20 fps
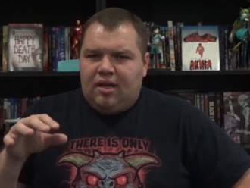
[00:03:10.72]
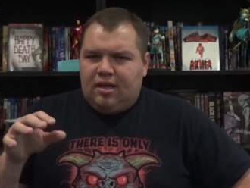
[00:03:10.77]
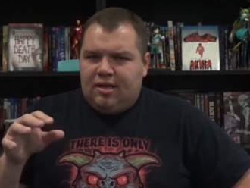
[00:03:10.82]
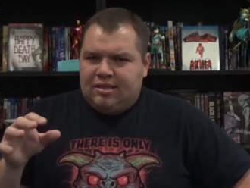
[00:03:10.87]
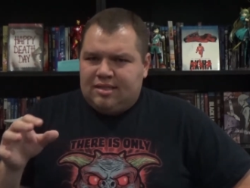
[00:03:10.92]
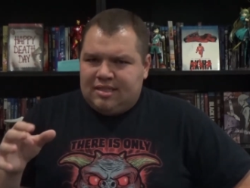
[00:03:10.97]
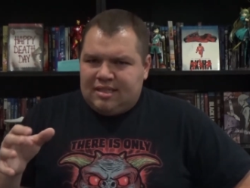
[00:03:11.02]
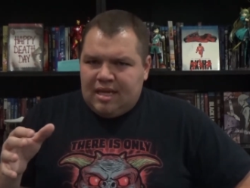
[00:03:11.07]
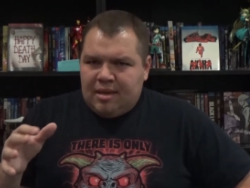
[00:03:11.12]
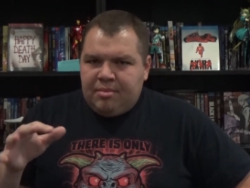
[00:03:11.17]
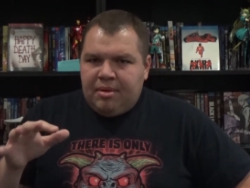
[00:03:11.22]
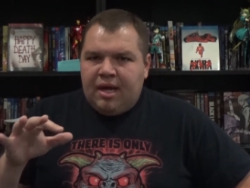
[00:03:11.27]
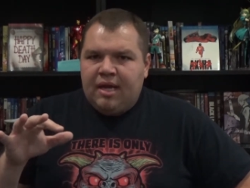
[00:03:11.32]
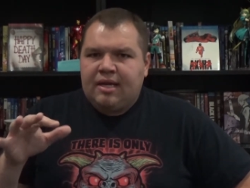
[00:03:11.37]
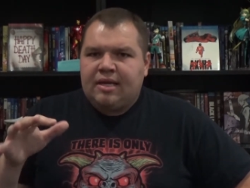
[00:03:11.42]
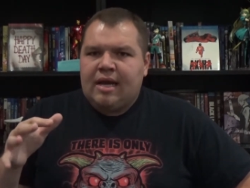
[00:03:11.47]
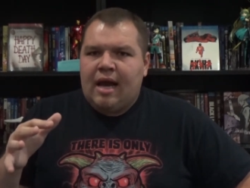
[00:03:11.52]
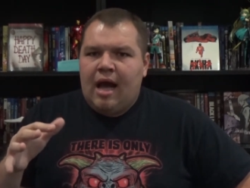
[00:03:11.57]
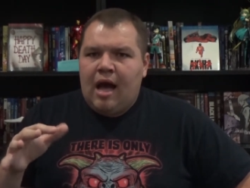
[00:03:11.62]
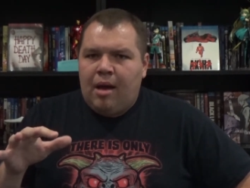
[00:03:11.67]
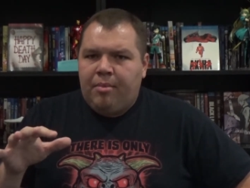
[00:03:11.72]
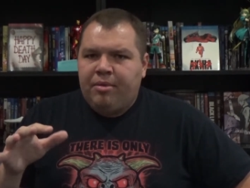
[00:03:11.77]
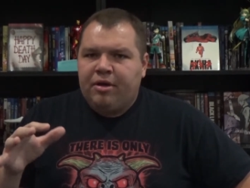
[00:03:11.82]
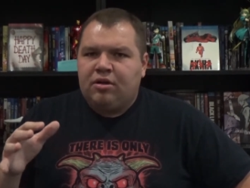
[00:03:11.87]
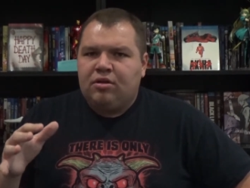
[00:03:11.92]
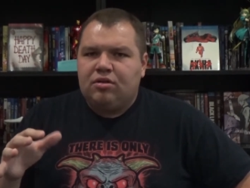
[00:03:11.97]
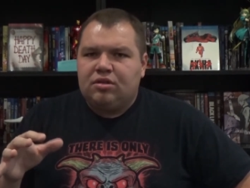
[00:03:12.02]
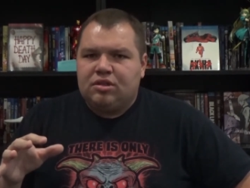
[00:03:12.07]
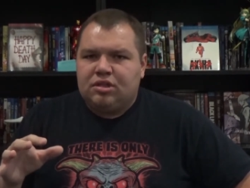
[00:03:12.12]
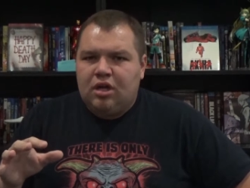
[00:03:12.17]

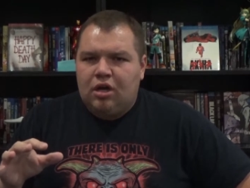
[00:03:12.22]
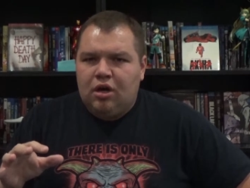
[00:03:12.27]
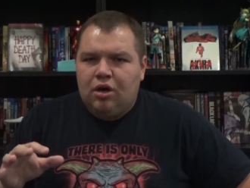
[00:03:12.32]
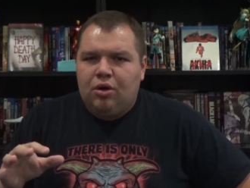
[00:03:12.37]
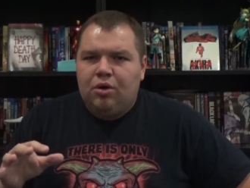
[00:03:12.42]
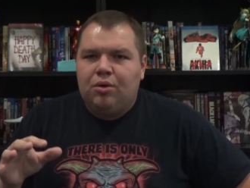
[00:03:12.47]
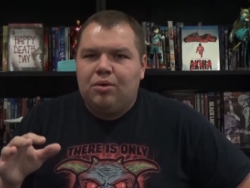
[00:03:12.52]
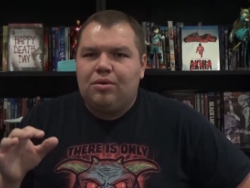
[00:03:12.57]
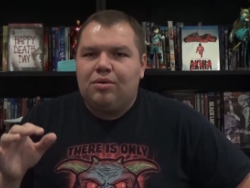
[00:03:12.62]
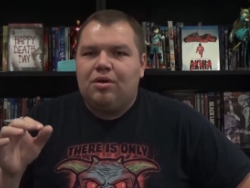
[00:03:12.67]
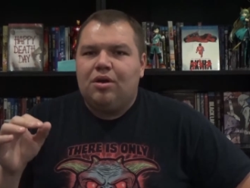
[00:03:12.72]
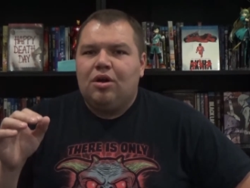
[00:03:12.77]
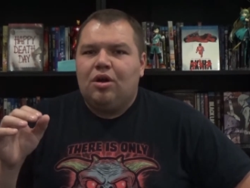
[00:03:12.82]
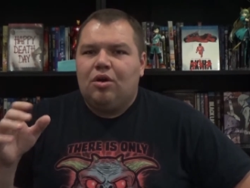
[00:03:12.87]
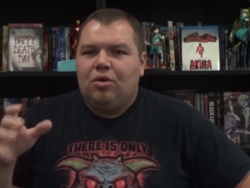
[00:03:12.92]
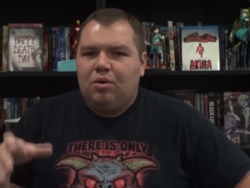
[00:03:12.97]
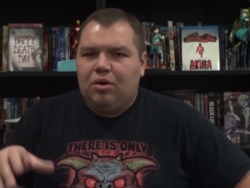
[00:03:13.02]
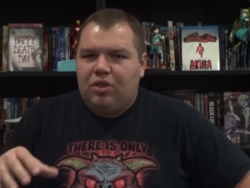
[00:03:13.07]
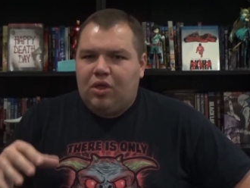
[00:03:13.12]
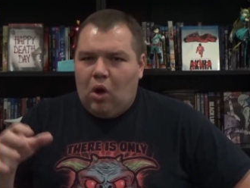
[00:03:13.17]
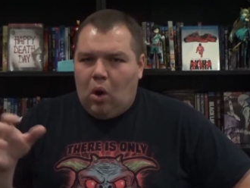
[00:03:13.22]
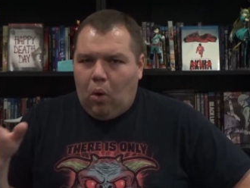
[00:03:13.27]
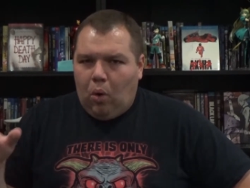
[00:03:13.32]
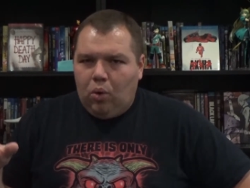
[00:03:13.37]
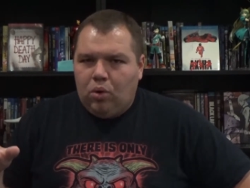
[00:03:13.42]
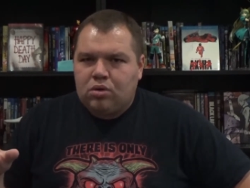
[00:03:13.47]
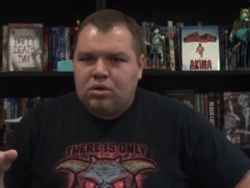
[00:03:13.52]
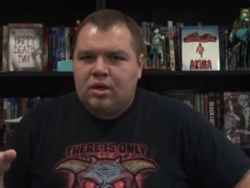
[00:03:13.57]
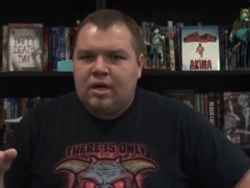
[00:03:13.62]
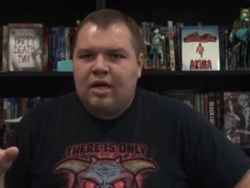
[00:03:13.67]
semi-comical tone with
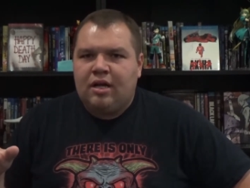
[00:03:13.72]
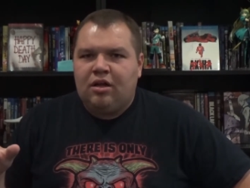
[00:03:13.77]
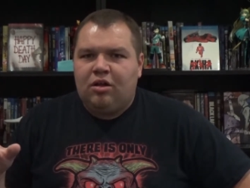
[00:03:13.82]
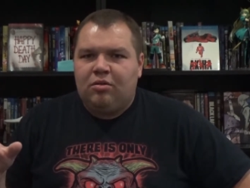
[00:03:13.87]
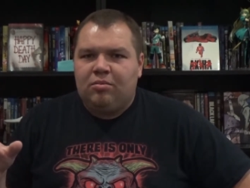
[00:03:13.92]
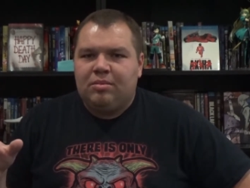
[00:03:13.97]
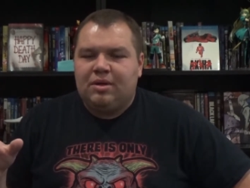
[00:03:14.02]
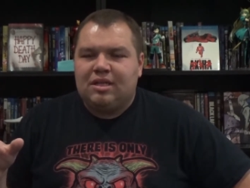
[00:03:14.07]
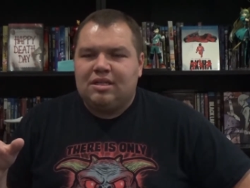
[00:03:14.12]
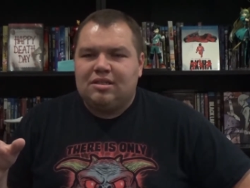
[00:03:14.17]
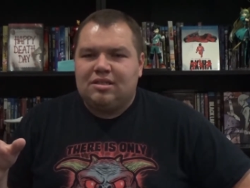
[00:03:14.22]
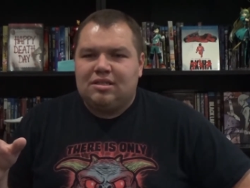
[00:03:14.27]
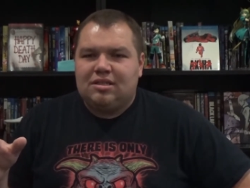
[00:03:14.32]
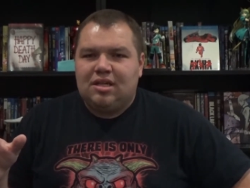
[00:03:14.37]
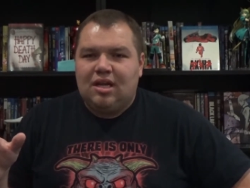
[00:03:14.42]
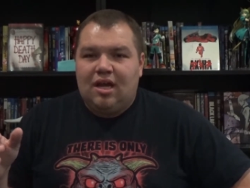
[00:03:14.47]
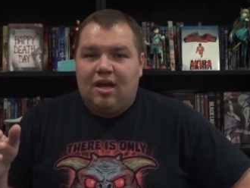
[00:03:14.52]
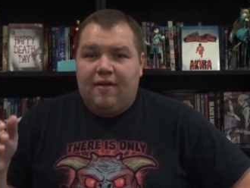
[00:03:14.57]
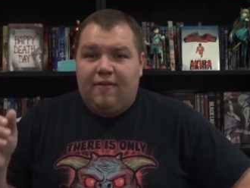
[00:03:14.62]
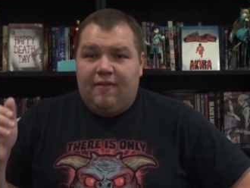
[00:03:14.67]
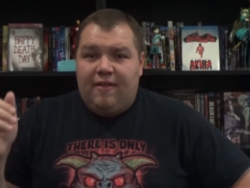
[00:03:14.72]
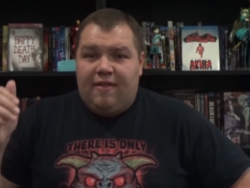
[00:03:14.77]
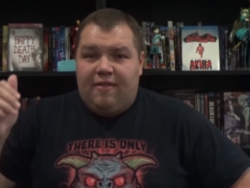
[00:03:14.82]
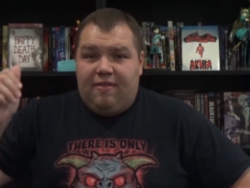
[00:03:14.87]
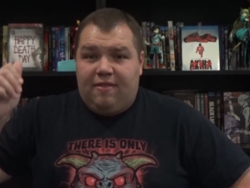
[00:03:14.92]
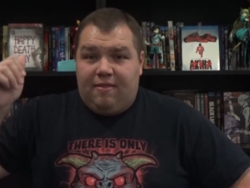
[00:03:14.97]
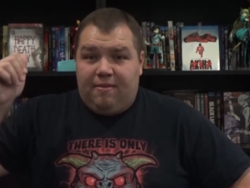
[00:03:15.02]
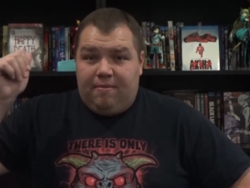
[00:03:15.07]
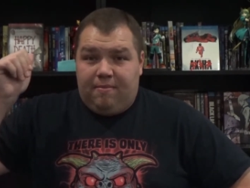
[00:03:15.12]
horror elements that